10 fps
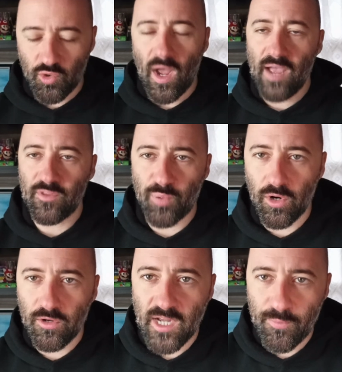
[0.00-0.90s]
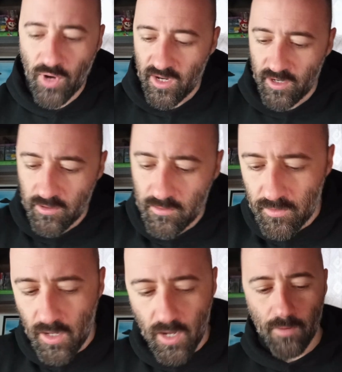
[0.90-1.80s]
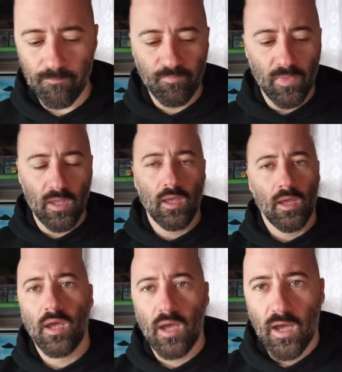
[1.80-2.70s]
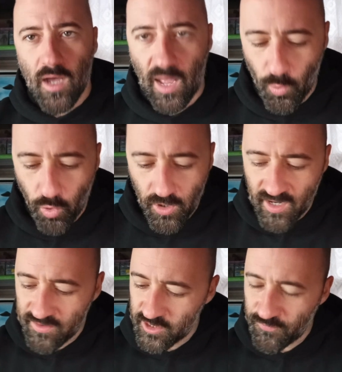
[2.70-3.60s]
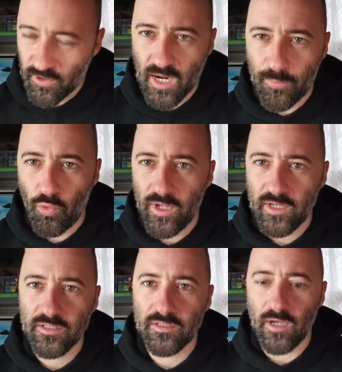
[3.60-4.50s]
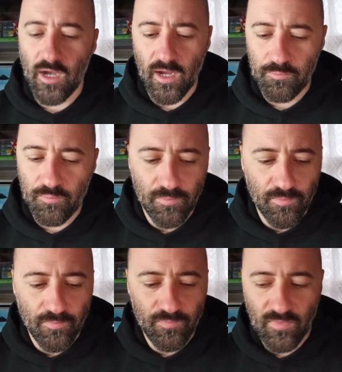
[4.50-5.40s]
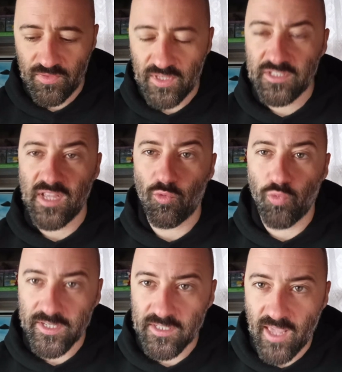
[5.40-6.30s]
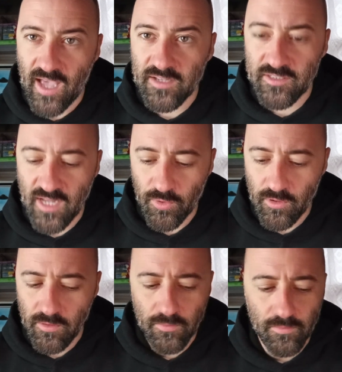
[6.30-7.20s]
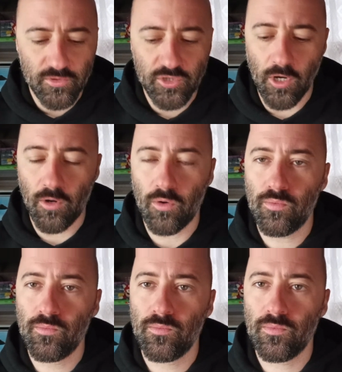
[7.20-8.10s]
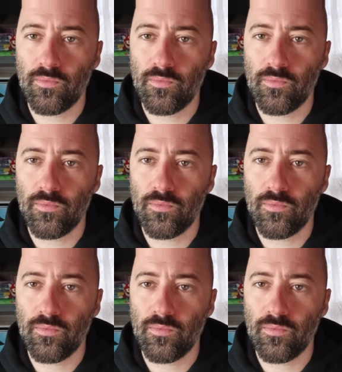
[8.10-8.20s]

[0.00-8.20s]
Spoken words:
So I have the prototype right here. I've been working on this for a couple weeks. This is a resin cast saber, so